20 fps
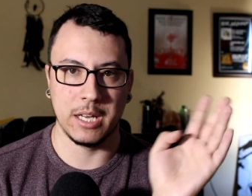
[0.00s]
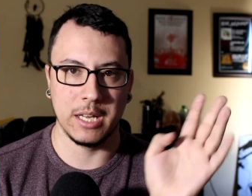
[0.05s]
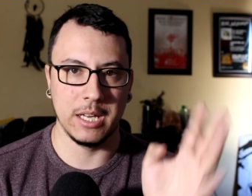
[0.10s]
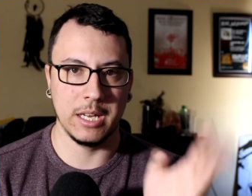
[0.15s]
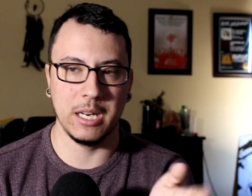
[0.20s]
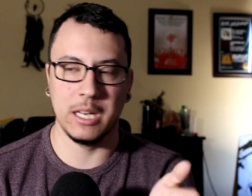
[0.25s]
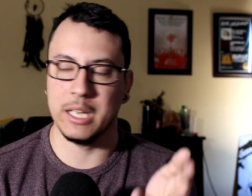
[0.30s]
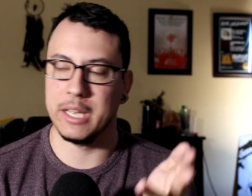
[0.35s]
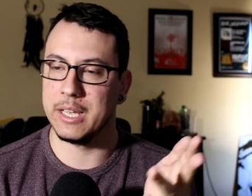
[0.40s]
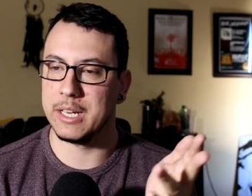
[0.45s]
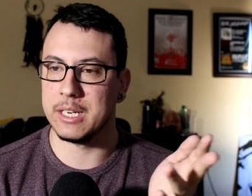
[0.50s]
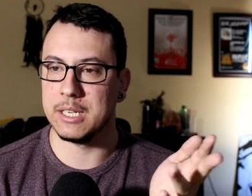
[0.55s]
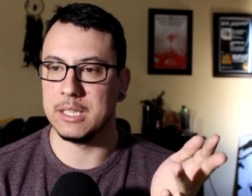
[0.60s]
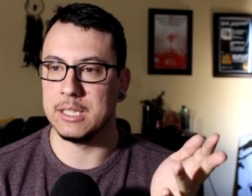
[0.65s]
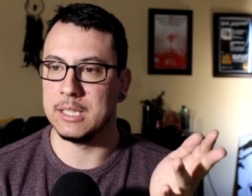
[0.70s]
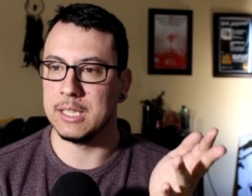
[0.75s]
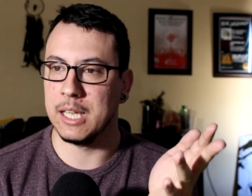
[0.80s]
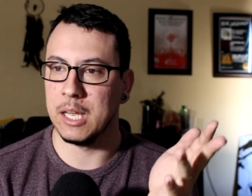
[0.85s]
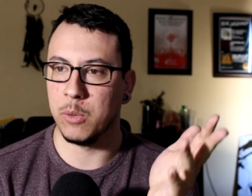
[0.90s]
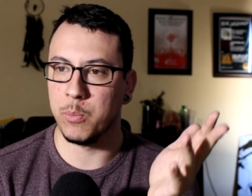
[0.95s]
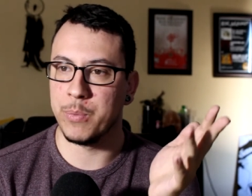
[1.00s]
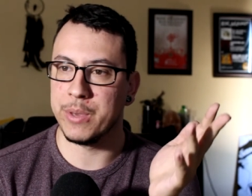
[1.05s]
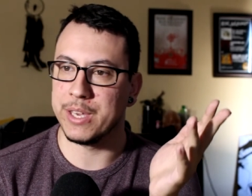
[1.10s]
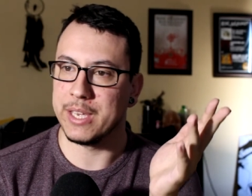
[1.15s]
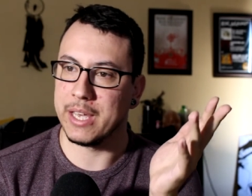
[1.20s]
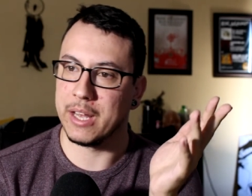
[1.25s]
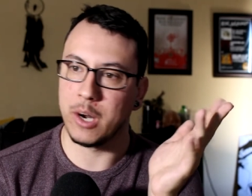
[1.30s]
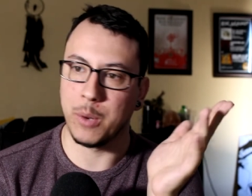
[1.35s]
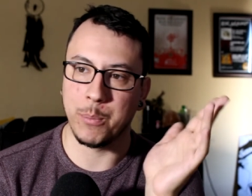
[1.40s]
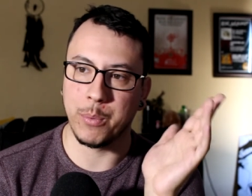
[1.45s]
It, it'll help me
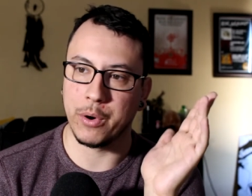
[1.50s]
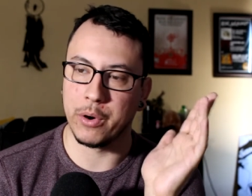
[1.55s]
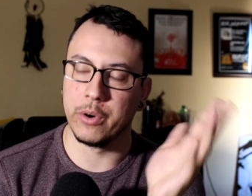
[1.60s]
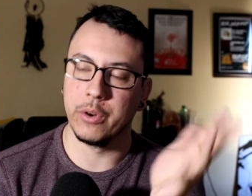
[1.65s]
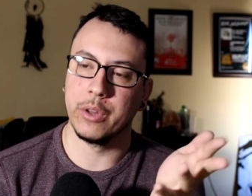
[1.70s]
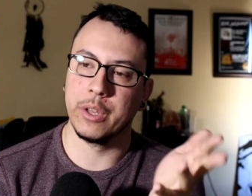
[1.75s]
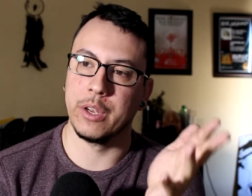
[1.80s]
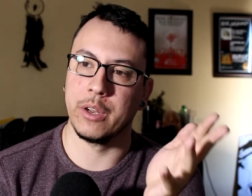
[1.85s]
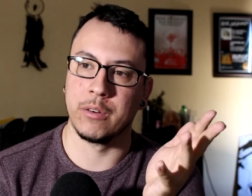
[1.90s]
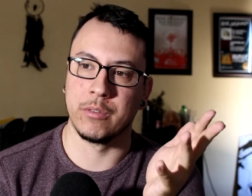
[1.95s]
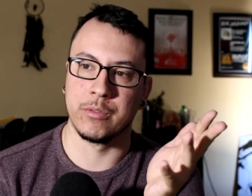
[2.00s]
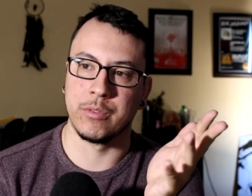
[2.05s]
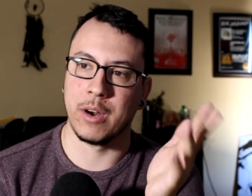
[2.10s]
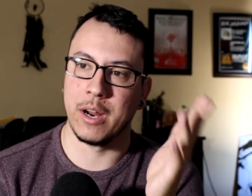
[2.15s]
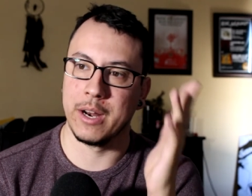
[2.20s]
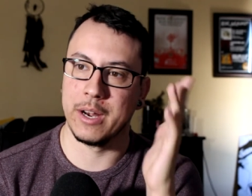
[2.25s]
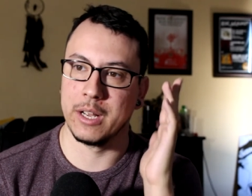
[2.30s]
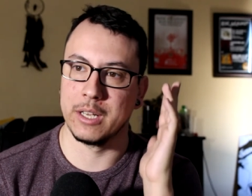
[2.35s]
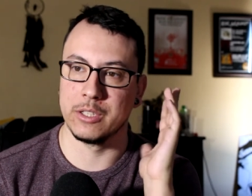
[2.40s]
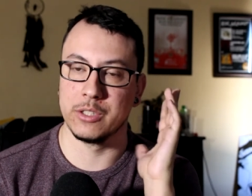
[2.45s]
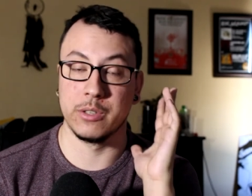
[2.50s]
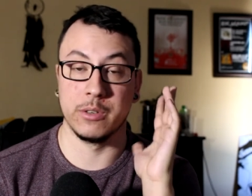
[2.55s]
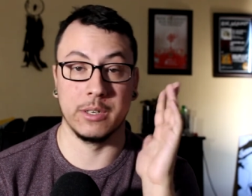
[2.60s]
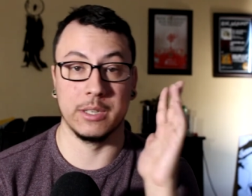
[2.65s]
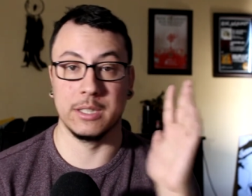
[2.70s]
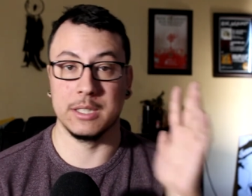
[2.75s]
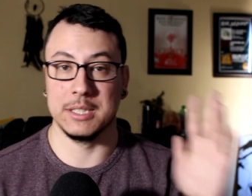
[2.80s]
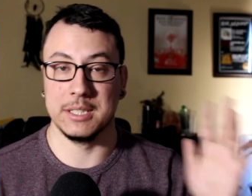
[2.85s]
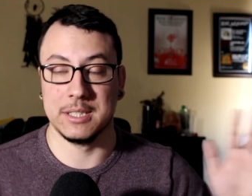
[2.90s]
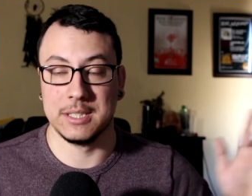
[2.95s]
get up early on Friday, so
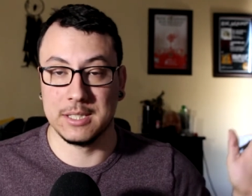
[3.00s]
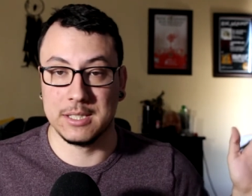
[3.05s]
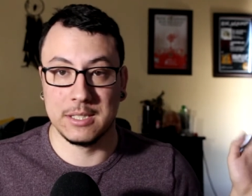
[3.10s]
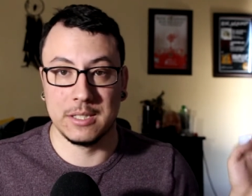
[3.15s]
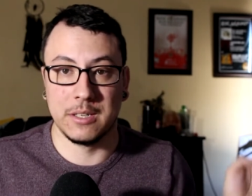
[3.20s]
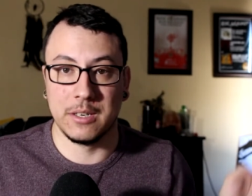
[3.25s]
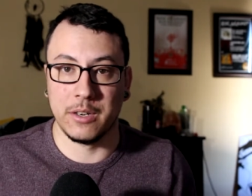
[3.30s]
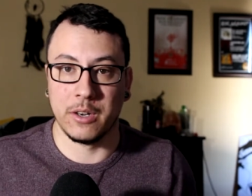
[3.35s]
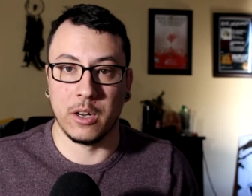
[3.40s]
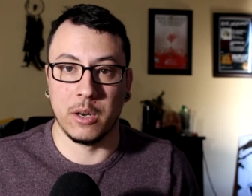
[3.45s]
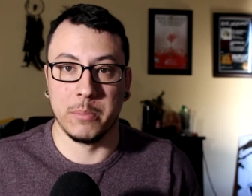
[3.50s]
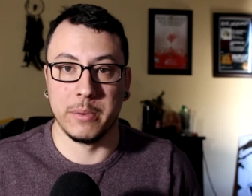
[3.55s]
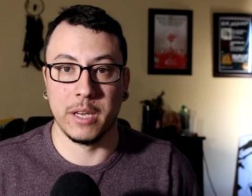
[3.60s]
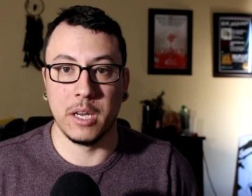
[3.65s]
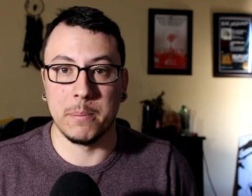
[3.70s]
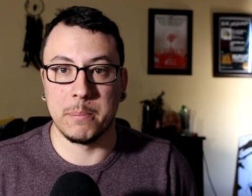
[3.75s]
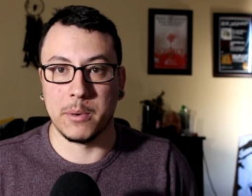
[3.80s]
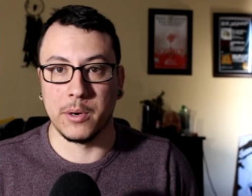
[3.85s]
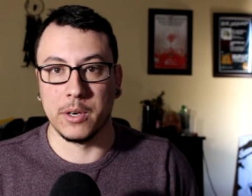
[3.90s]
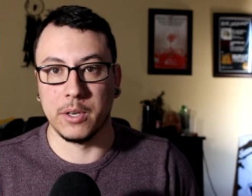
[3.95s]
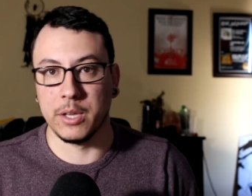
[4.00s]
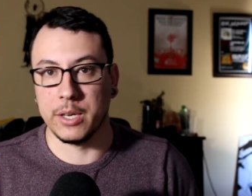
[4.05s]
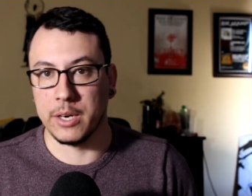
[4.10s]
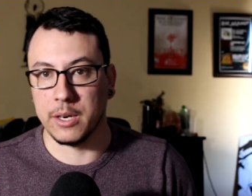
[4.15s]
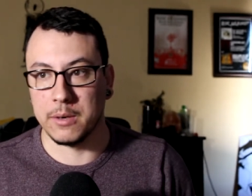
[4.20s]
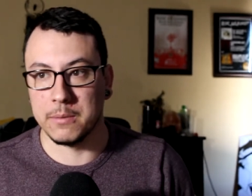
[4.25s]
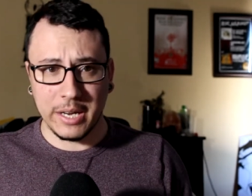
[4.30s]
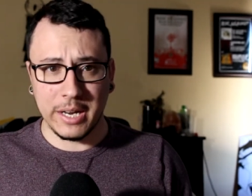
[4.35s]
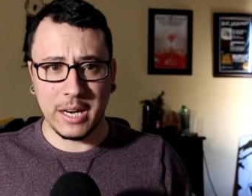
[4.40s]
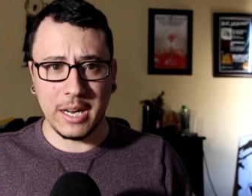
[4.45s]
at least you know I'll be up
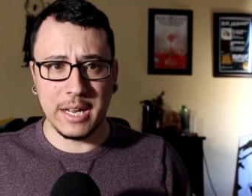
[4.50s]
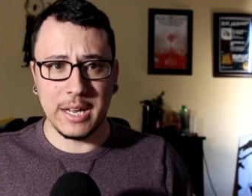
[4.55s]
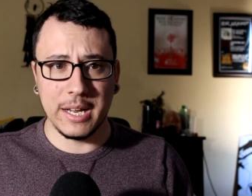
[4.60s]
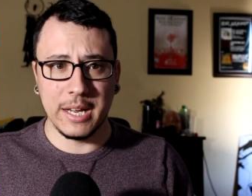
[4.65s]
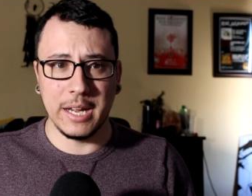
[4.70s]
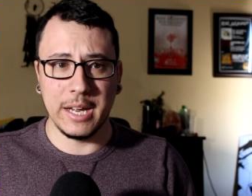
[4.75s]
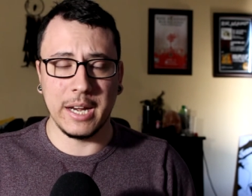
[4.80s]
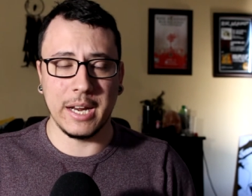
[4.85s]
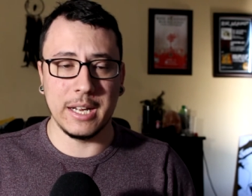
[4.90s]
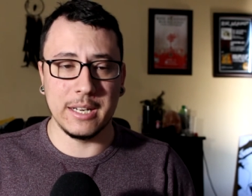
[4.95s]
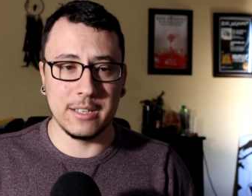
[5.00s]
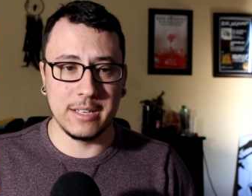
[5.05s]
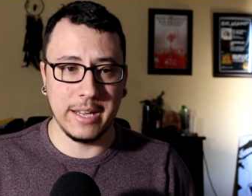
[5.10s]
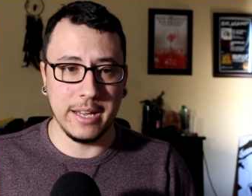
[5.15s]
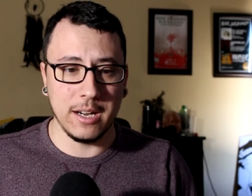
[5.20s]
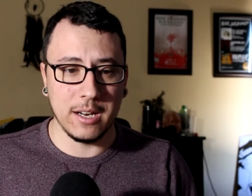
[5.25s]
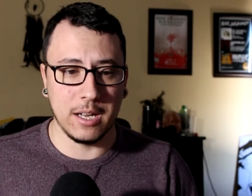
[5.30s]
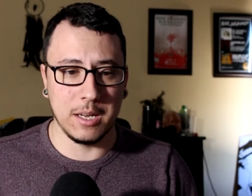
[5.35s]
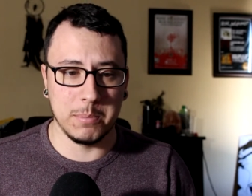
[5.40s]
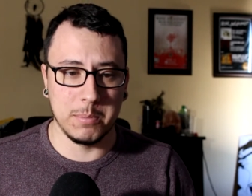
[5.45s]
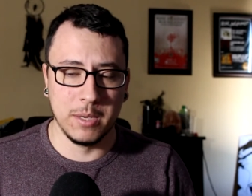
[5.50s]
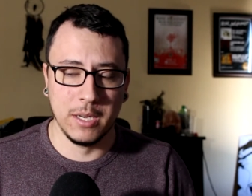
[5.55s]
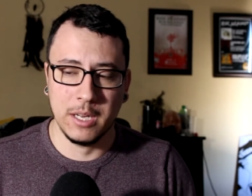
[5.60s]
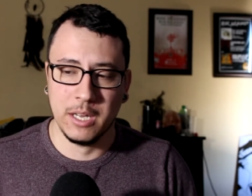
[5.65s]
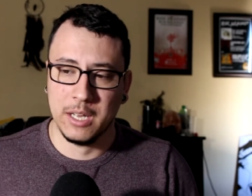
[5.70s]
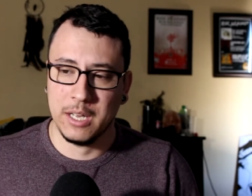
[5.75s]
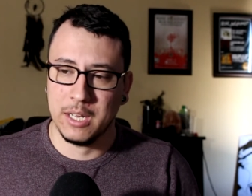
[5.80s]
earlier. And I and I get up